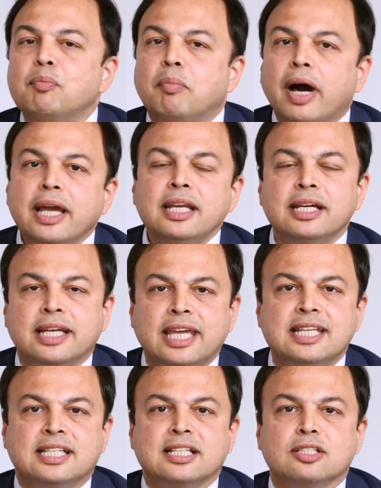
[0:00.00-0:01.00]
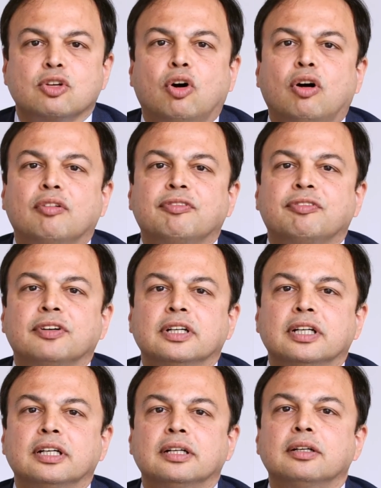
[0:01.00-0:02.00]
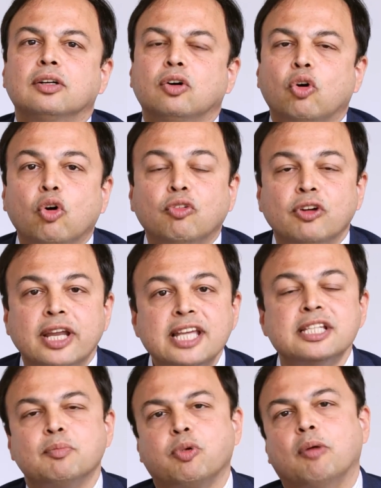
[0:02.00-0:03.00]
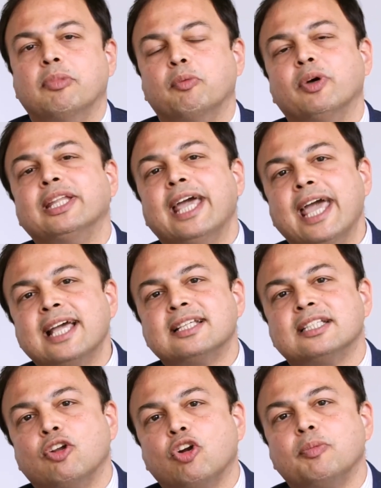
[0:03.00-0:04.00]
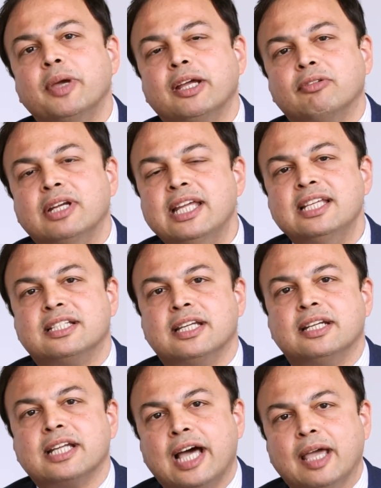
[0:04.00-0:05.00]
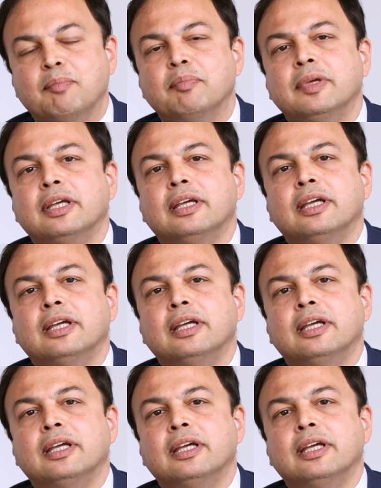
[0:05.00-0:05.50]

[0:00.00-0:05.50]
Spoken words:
In minor cases of ovulation problem where the eggs are not being released in time,